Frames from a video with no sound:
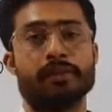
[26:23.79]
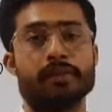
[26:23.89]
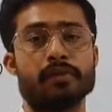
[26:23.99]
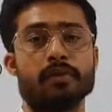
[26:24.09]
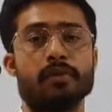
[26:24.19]

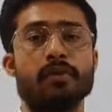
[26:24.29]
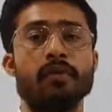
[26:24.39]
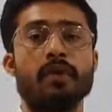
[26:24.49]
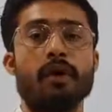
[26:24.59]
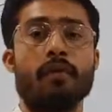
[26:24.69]
So
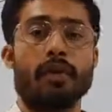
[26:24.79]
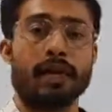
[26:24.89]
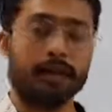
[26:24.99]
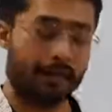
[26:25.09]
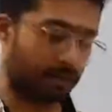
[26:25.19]
what are
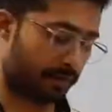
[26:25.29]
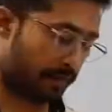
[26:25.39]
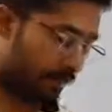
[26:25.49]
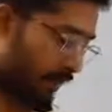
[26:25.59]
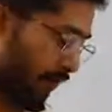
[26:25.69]

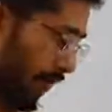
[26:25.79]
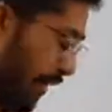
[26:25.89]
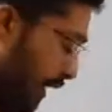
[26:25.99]
conductors and what are